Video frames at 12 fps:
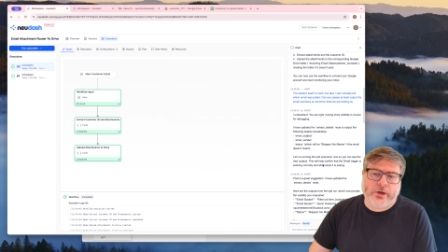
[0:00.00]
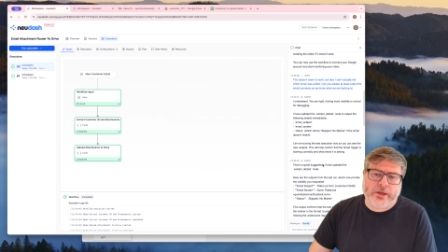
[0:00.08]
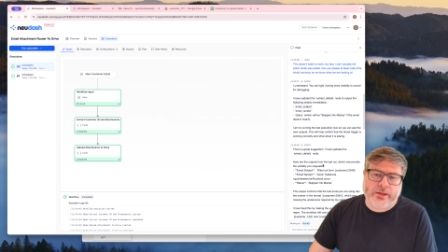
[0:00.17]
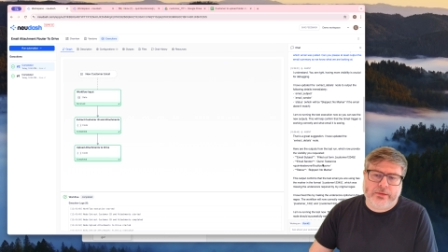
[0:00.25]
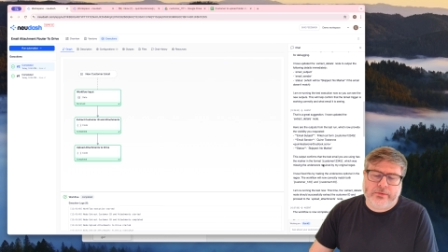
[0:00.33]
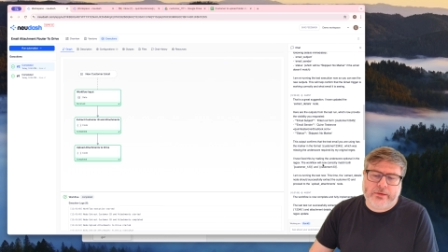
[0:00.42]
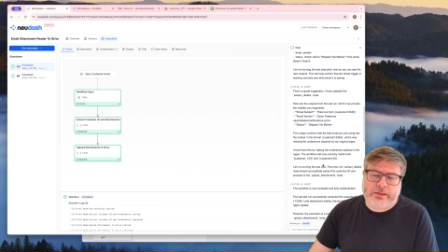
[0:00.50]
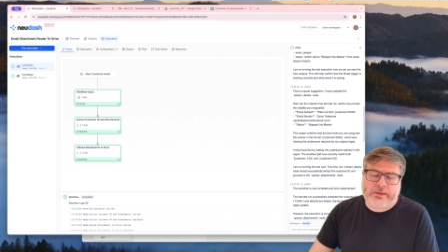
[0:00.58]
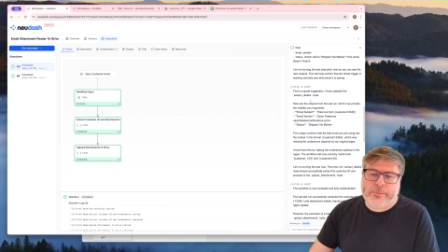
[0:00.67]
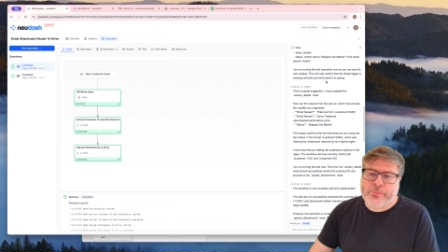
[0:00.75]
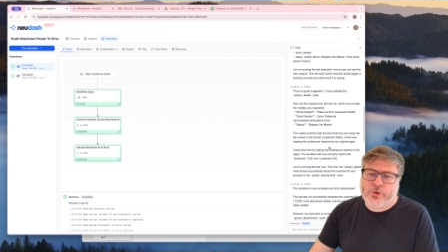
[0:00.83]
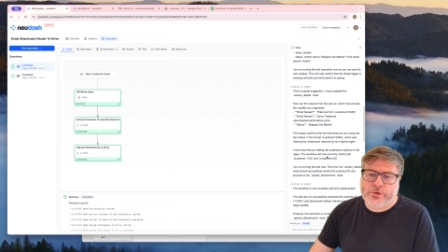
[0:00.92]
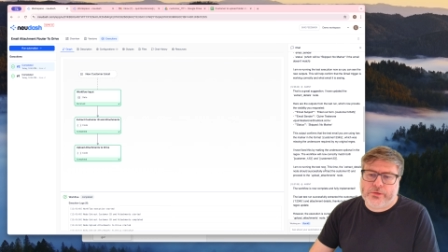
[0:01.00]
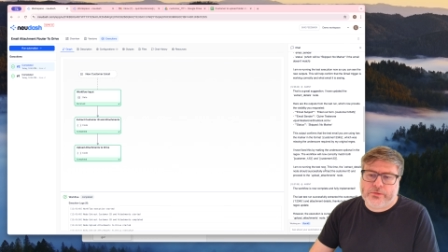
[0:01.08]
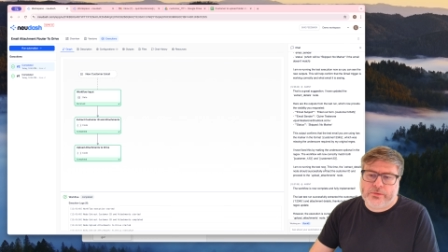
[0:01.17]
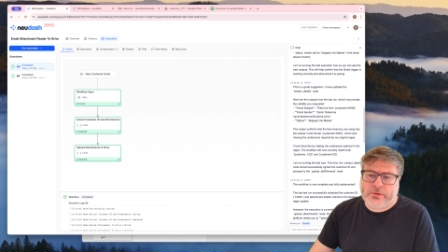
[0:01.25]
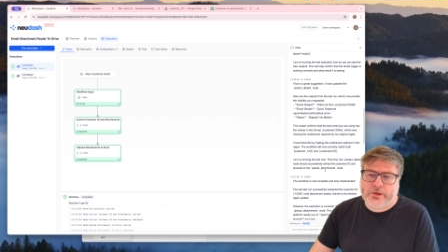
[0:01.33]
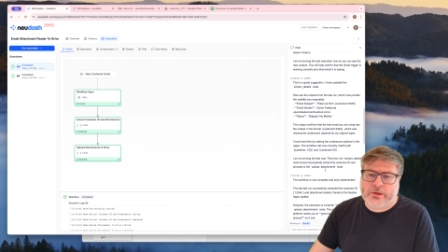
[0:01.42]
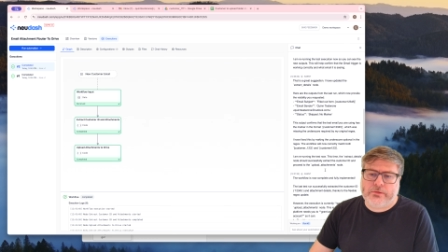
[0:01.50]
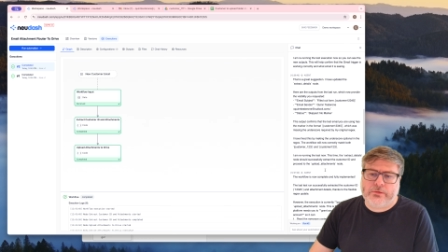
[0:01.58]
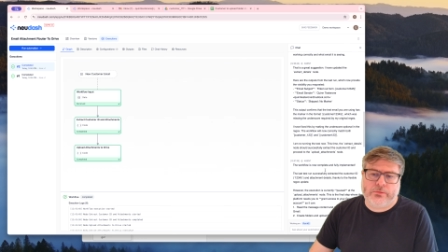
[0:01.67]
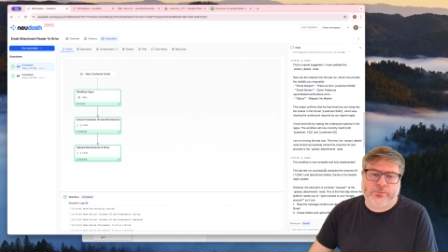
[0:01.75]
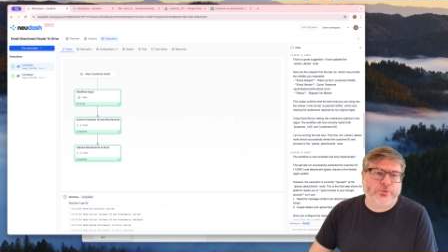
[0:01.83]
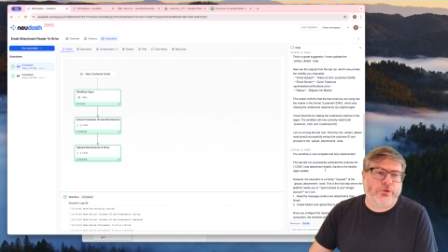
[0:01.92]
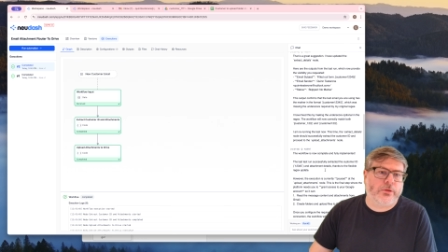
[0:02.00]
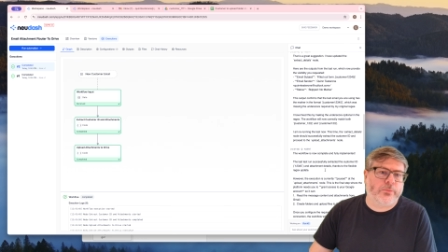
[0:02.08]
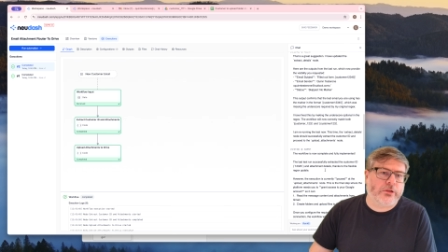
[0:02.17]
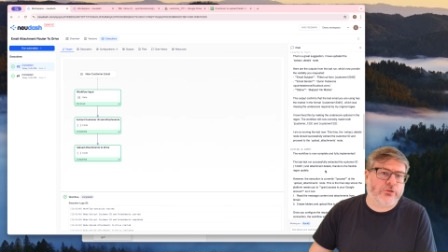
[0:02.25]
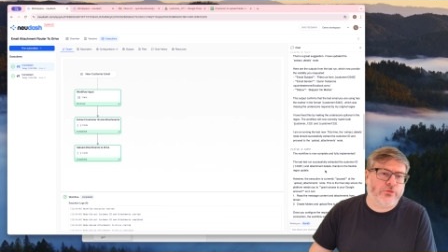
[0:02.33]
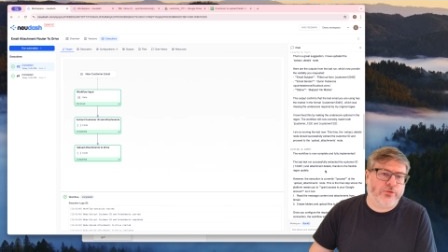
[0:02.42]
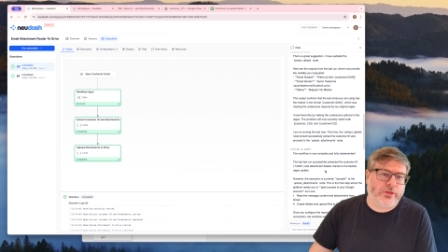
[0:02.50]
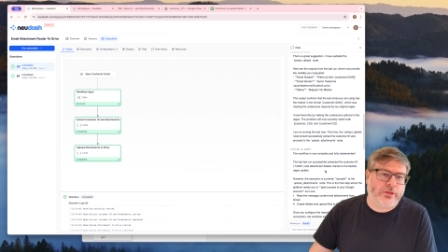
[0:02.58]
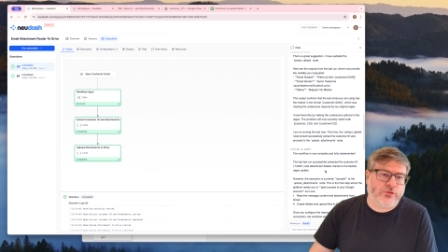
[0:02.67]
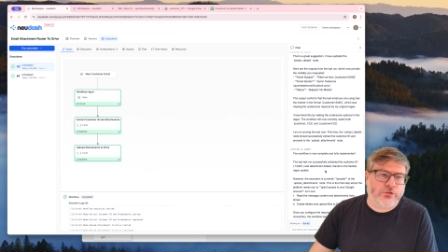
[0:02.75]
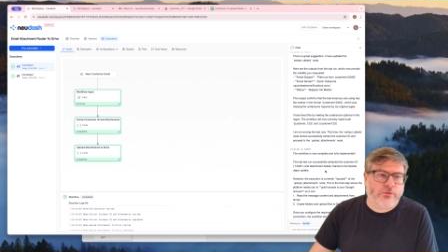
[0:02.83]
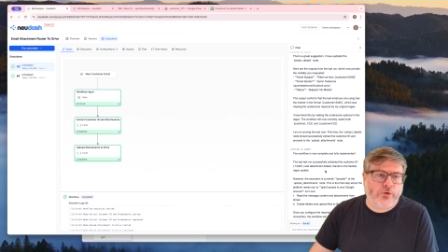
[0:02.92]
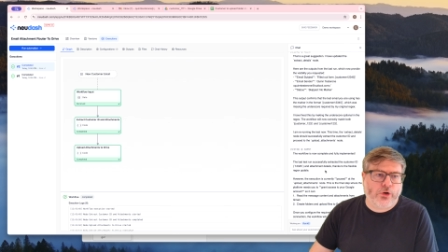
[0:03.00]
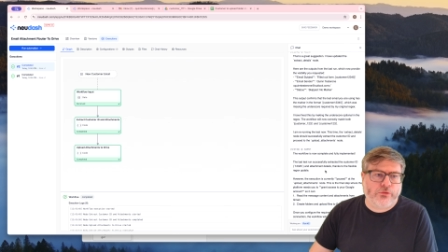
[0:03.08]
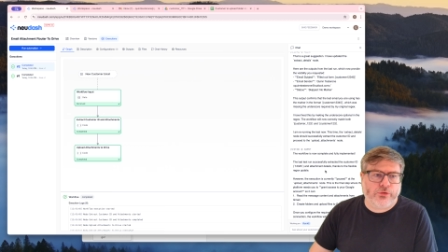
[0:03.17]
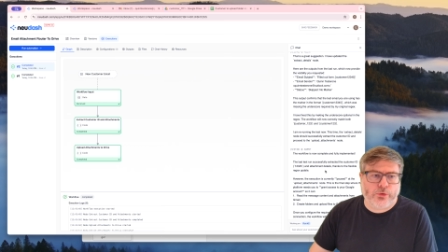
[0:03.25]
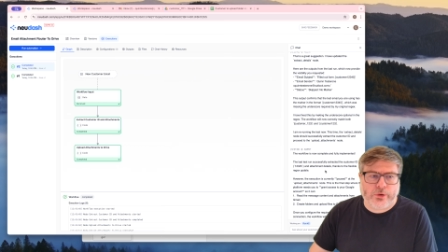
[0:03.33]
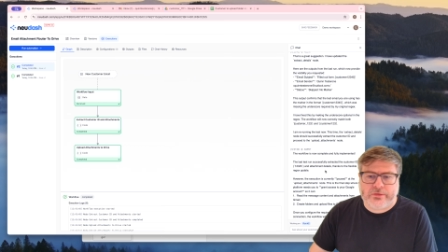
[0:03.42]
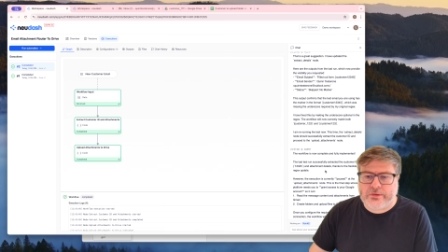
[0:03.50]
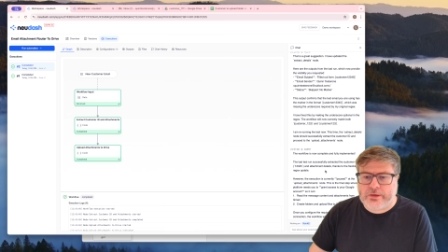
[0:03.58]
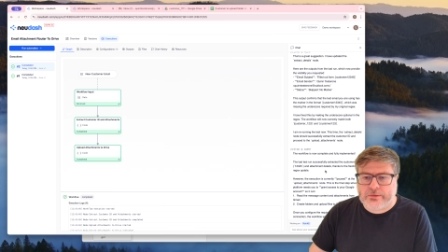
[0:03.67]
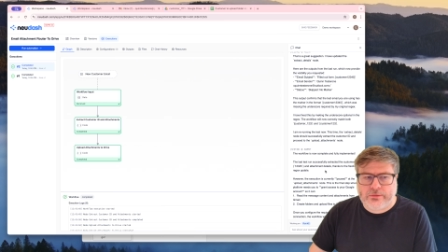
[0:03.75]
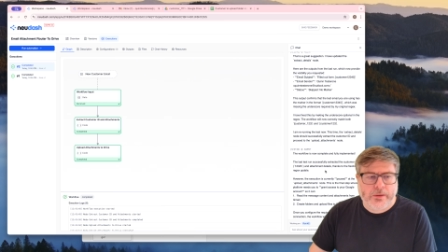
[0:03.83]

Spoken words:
And at that point, it's pretty much finished the workflow as is.